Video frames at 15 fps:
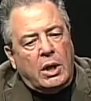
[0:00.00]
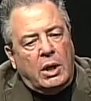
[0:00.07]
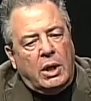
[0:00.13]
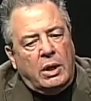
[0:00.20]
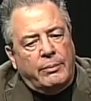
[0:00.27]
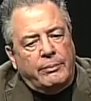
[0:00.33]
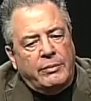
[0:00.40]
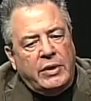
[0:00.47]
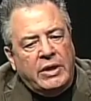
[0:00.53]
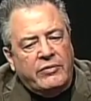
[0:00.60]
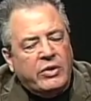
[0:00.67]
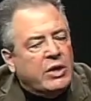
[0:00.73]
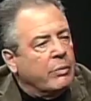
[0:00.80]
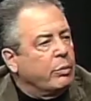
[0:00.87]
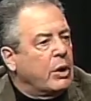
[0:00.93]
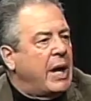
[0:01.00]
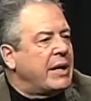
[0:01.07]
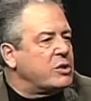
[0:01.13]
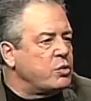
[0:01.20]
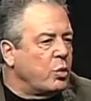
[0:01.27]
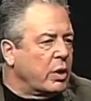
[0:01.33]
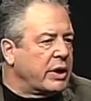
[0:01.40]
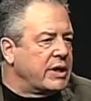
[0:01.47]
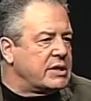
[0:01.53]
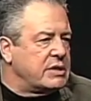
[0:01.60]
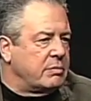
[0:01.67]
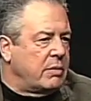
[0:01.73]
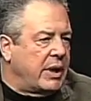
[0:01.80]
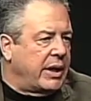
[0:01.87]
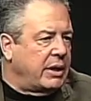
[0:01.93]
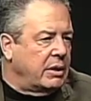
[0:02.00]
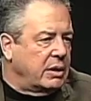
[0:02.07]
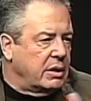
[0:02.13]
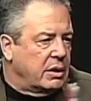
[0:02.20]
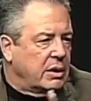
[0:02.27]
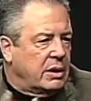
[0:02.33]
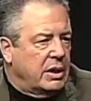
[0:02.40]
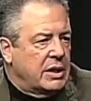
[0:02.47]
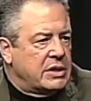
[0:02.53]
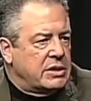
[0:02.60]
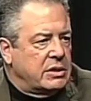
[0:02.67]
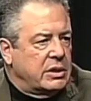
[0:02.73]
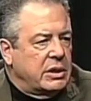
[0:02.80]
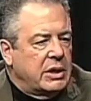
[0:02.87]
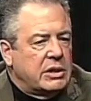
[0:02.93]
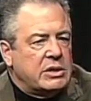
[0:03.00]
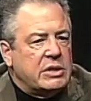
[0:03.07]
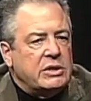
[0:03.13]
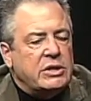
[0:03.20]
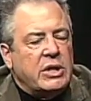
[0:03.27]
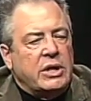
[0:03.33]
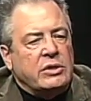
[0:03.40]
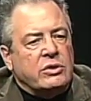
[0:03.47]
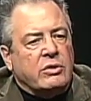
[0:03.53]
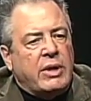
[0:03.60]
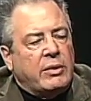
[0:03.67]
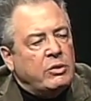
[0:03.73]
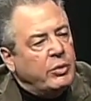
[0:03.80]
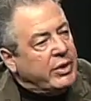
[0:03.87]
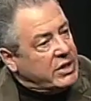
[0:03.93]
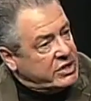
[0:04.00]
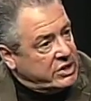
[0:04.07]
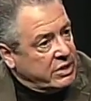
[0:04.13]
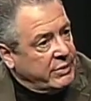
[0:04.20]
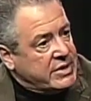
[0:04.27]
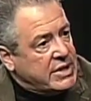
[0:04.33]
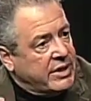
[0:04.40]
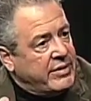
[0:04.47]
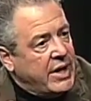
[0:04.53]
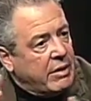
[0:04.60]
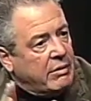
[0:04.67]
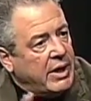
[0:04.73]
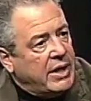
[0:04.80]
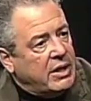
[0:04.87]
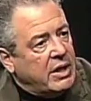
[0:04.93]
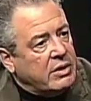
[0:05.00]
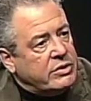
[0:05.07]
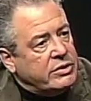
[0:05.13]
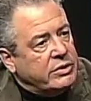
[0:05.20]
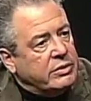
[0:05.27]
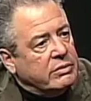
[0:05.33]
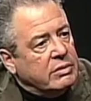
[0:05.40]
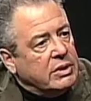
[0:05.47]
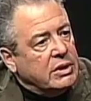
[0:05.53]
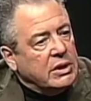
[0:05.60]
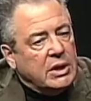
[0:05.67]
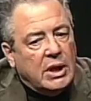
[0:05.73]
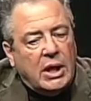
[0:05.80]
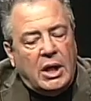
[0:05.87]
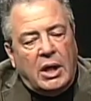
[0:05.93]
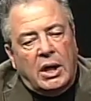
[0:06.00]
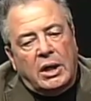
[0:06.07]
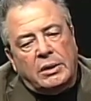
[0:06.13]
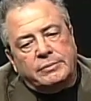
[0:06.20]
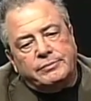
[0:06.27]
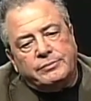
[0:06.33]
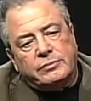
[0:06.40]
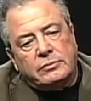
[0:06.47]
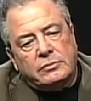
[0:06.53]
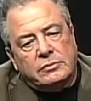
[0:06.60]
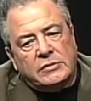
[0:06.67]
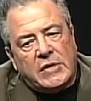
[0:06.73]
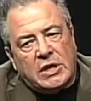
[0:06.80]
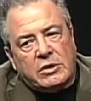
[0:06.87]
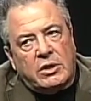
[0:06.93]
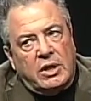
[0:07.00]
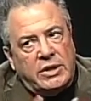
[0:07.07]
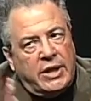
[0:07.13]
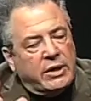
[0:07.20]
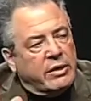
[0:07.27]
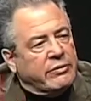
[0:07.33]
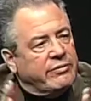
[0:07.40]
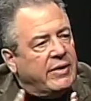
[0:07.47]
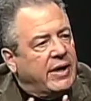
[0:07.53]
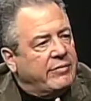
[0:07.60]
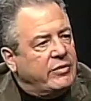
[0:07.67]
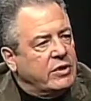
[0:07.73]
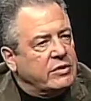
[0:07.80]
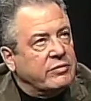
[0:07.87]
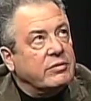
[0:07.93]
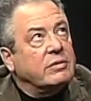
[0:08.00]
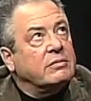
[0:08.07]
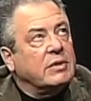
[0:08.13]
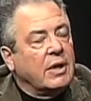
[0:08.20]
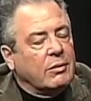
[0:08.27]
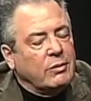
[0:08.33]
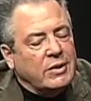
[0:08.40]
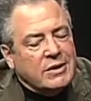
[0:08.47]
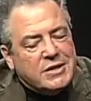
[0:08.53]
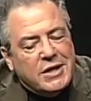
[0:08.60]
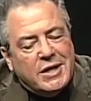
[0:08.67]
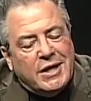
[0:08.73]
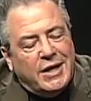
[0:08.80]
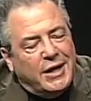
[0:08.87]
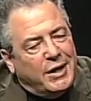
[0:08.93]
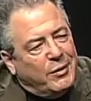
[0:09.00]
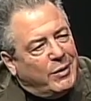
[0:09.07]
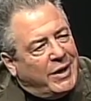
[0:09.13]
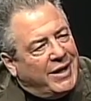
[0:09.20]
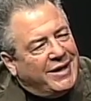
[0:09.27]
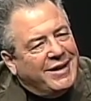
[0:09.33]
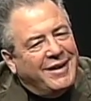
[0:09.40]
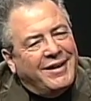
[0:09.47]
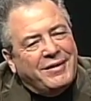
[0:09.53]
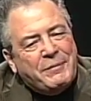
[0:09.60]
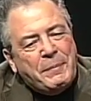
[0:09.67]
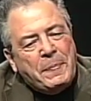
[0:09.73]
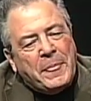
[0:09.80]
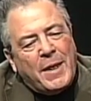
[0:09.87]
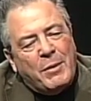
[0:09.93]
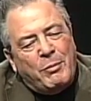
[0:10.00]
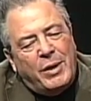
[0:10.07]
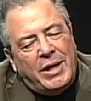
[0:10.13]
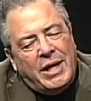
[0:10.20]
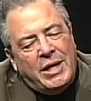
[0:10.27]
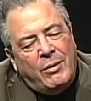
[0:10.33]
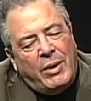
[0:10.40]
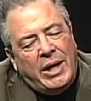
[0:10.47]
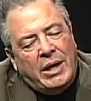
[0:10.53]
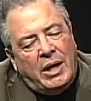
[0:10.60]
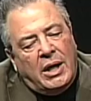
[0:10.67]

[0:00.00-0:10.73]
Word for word: Yeah. Um, even Gibran's work is in my yep. is, is in integrated. I'm doing a series on that right now, too. Right. Um, that's going to take another five years, God wills. Anyway, uh, but anyway.